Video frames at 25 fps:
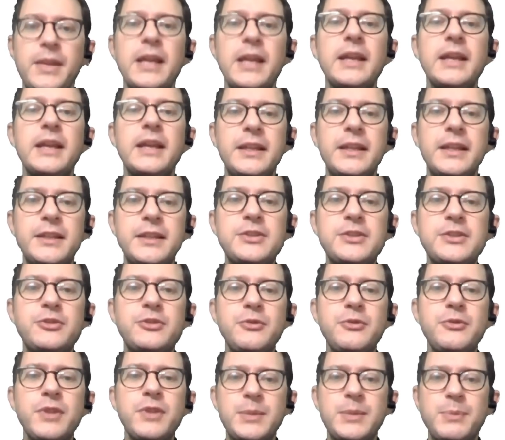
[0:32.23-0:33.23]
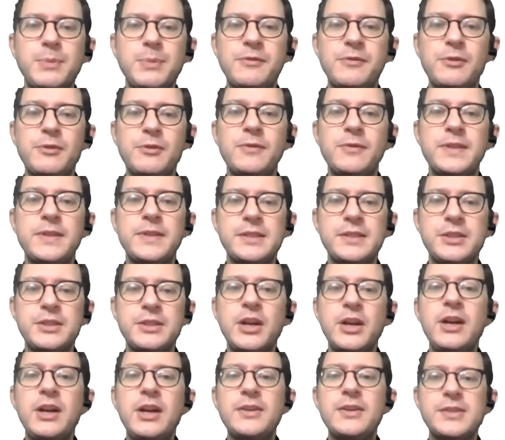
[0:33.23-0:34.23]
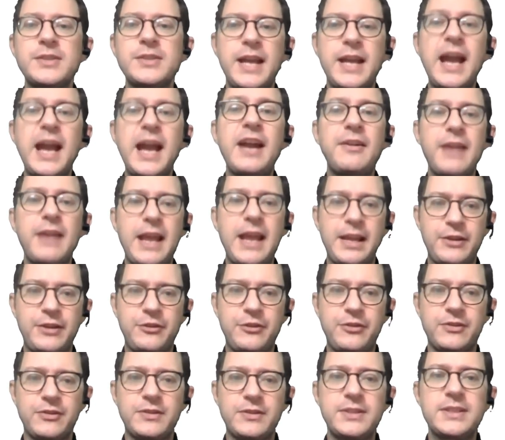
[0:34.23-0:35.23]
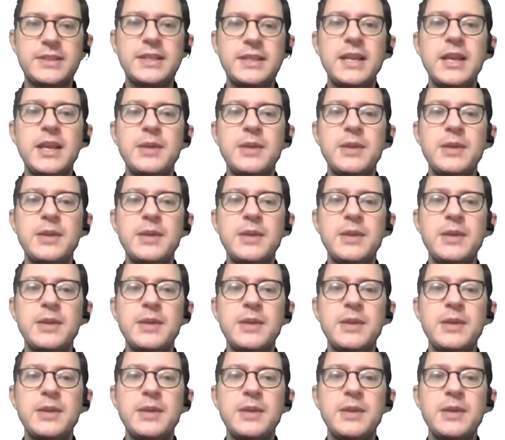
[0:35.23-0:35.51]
It is true that Pavlovian CRs are actions,